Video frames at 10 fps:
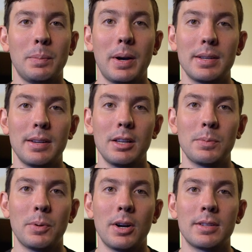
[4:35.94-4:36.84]
My sales
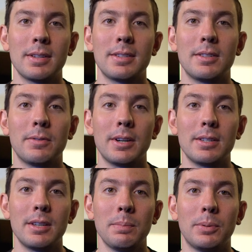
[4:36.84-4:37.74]
process is very
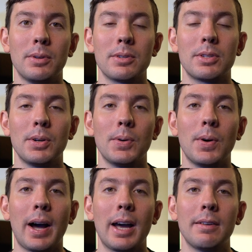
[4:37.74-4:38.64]
simple,
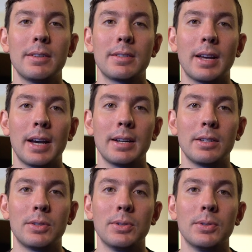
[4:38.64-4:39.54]
so I have
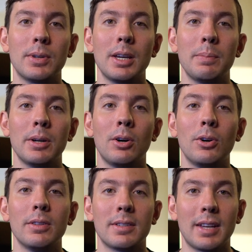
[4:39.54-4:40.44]
decided to keep it
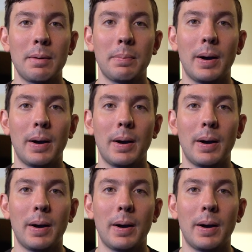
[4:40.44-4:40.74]
all in the same